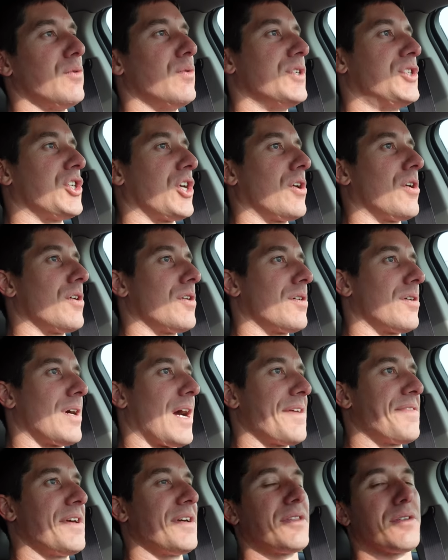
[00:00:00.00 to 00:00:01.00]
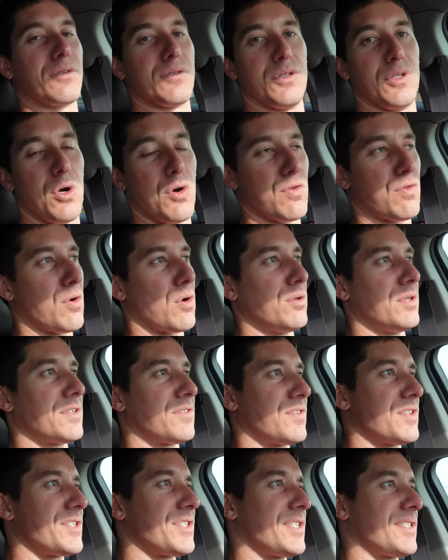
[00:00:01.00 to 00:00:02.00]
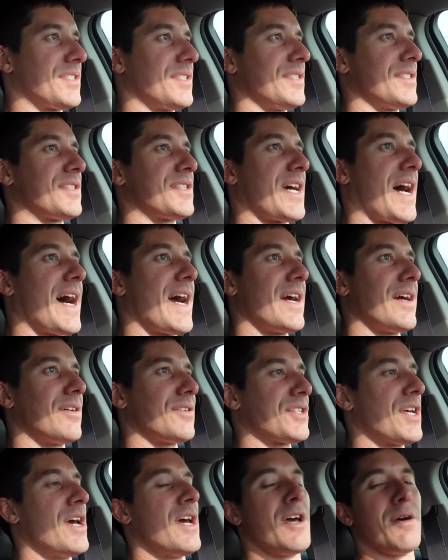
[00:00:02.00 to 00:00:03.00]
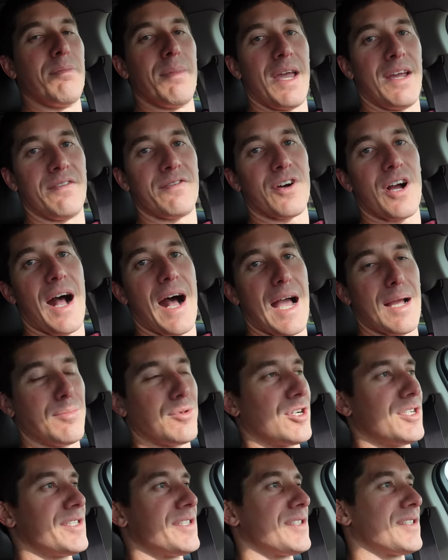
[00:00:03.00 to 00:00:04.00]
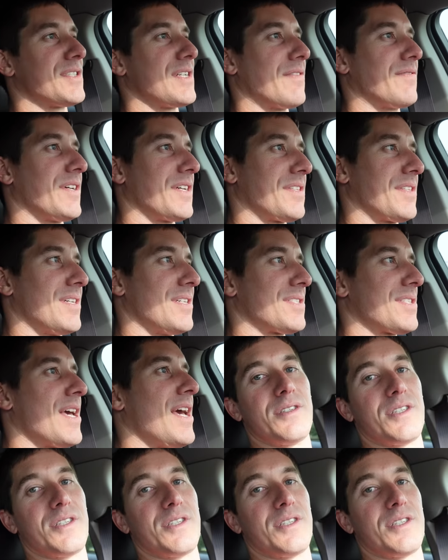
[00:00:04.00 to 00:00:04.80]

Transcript: which are, I think they're low rolling resistance tires made for hybrids and stuff like this.